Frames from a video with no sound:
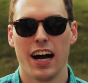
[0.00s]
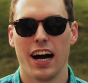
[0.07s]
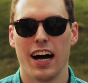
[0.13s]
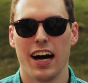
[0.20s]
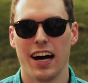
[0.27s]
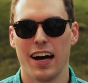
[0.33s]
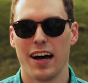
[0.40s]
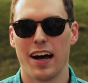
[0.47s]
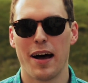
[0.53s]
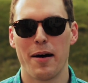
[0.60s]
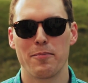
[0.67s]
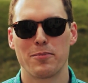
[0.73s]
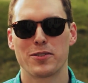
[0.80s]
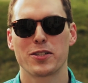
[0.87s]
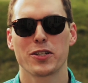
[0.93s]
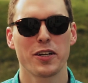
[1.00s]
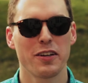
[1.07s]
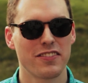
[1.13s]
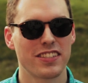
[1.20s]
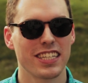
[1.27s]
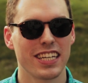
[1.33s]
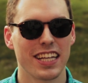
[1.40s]
I'm sure
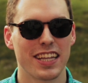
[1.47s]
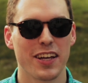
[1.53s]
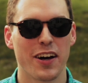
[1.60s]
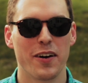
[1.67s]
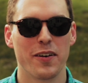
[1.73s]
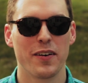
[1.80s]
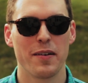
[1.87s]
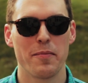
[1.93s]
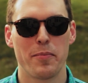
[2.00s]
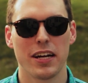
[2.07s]
you've seen it though,